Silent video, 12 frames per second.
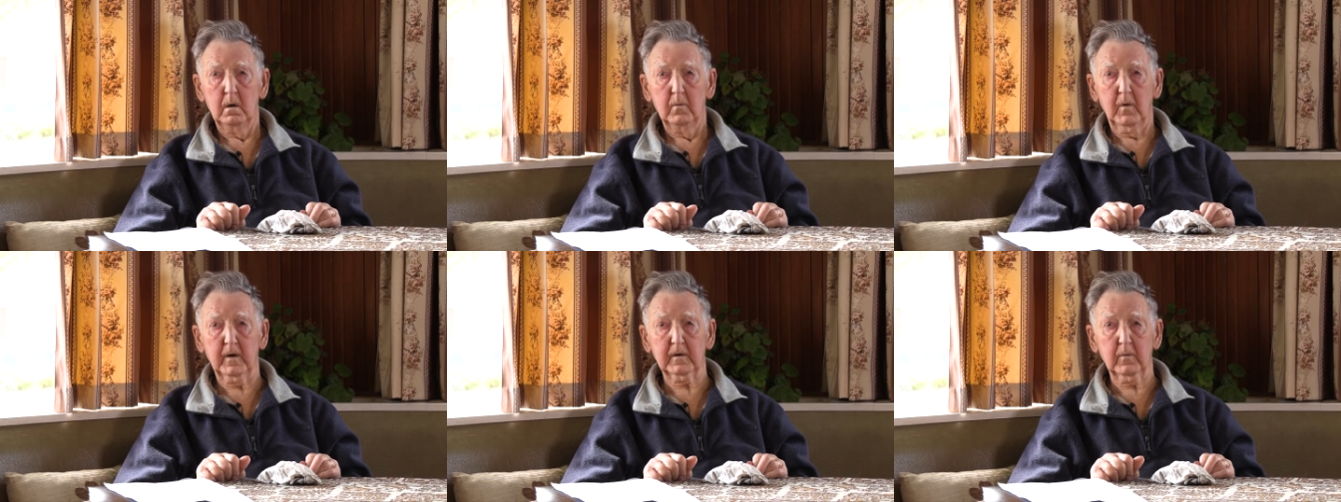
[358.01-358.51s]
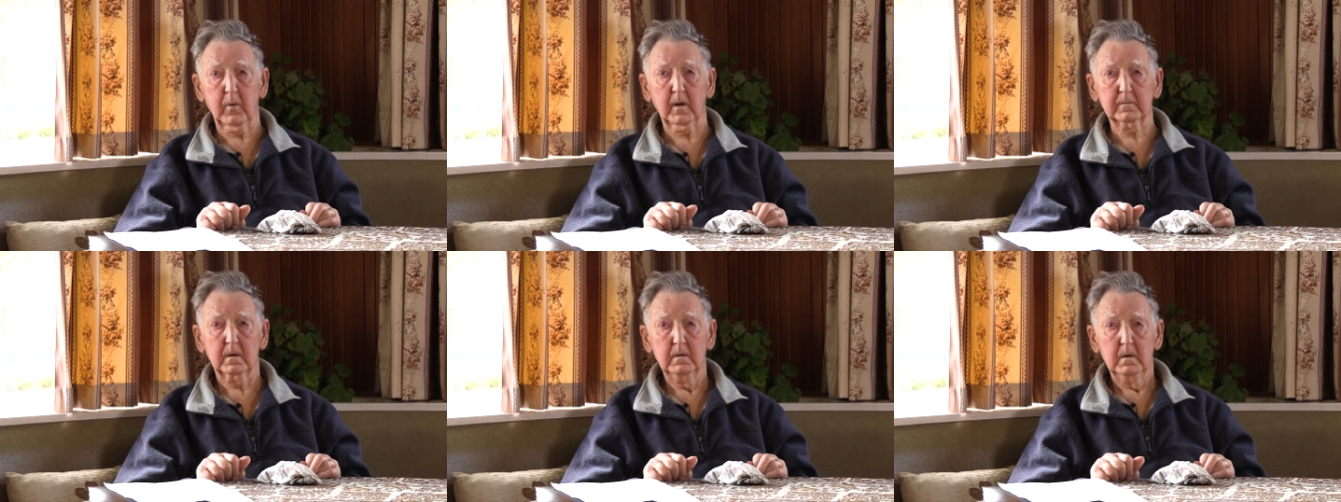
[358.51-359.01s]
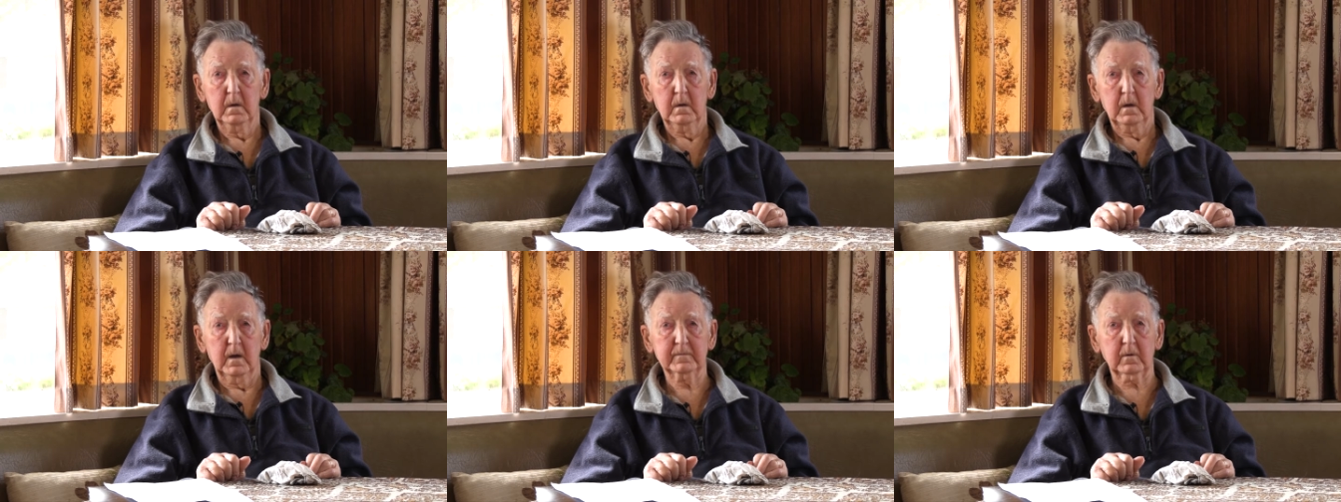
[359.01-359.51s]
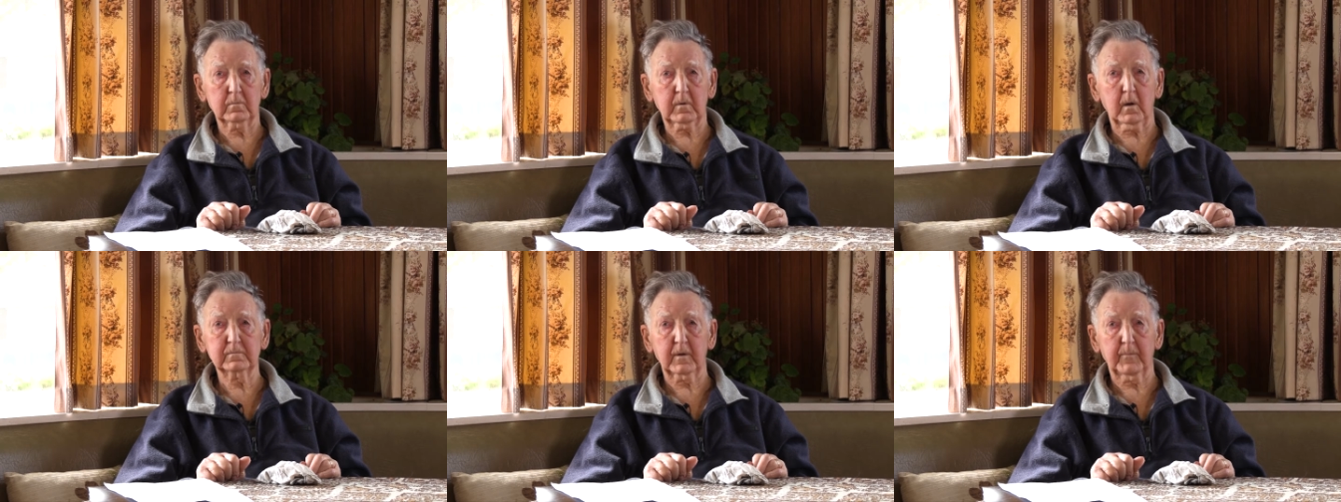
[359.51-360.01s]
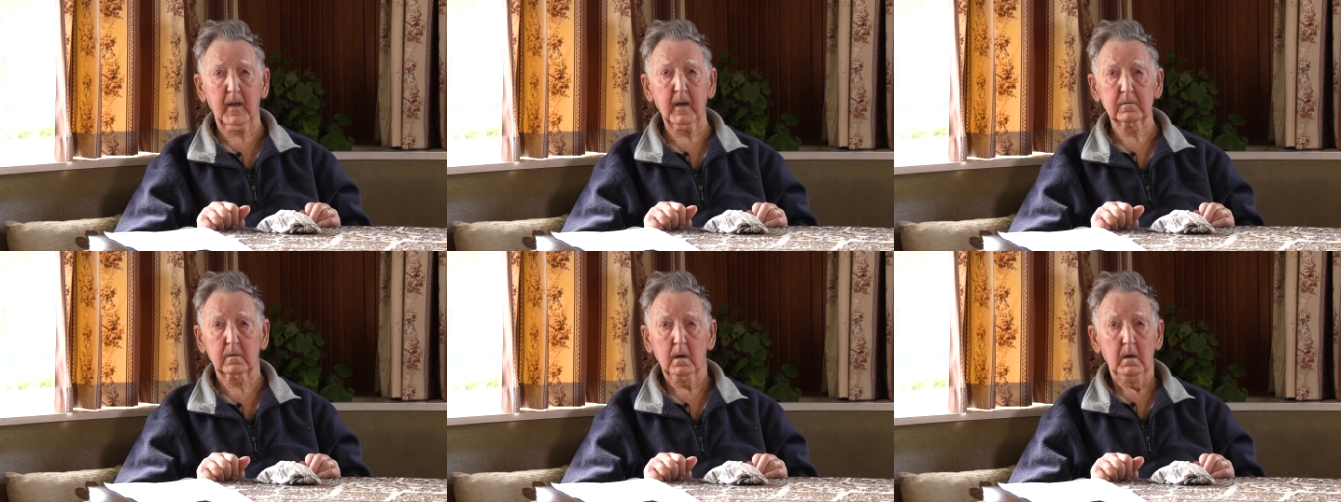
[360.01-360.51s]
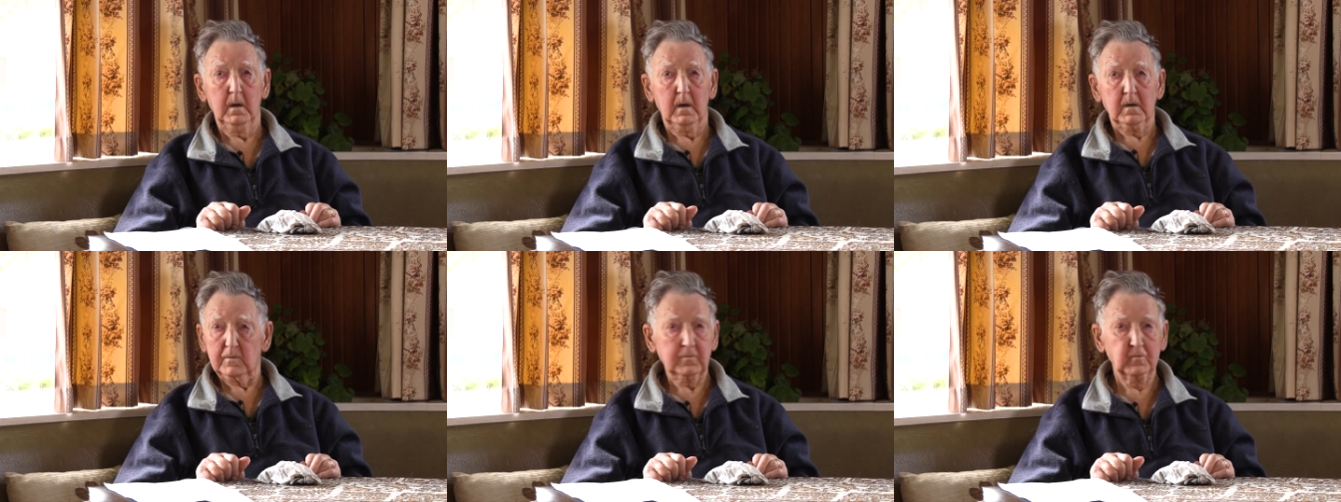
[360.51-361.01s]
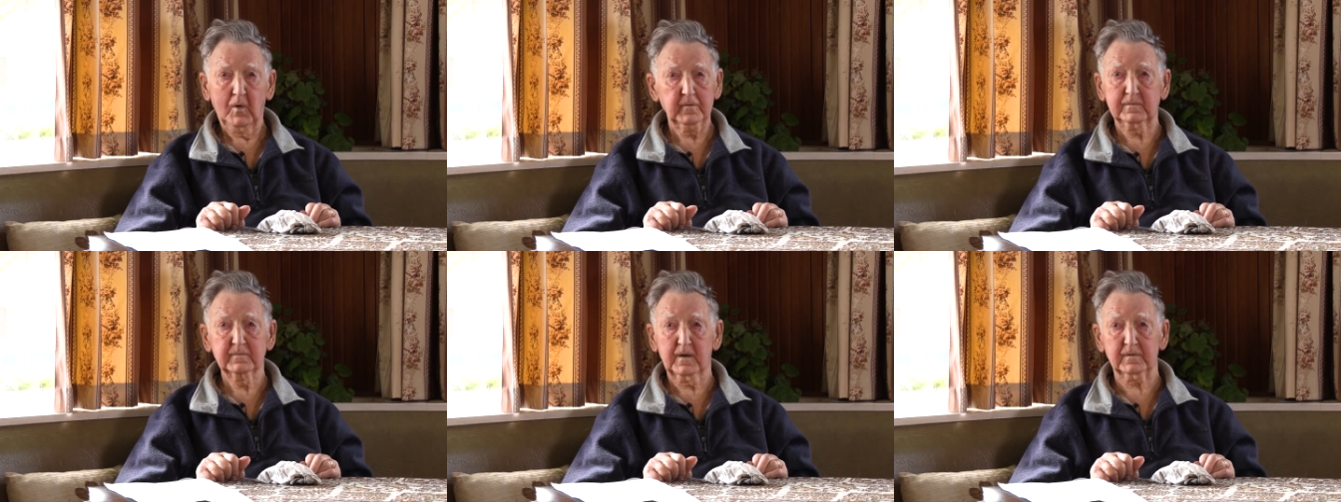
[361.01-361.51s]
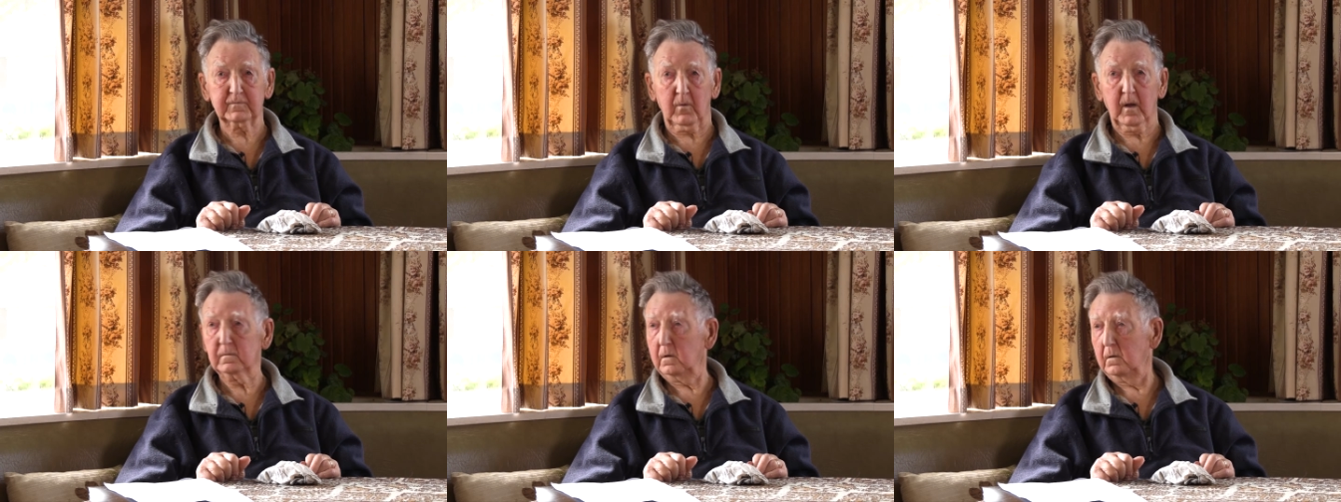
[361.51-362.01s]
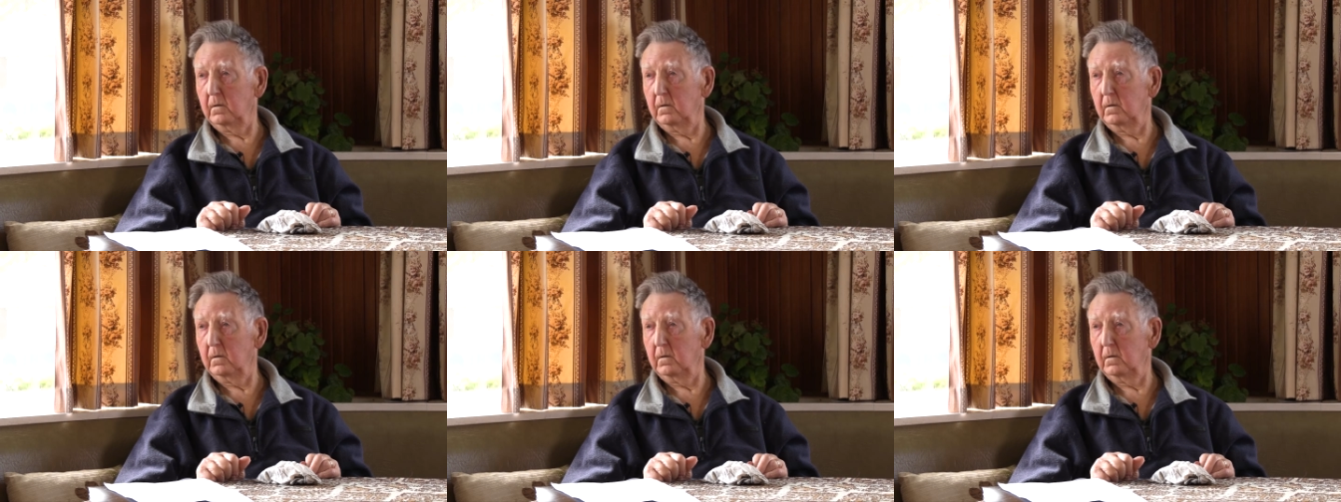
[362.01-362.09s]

What do you want? I said, I'm going to bed. Not in this one.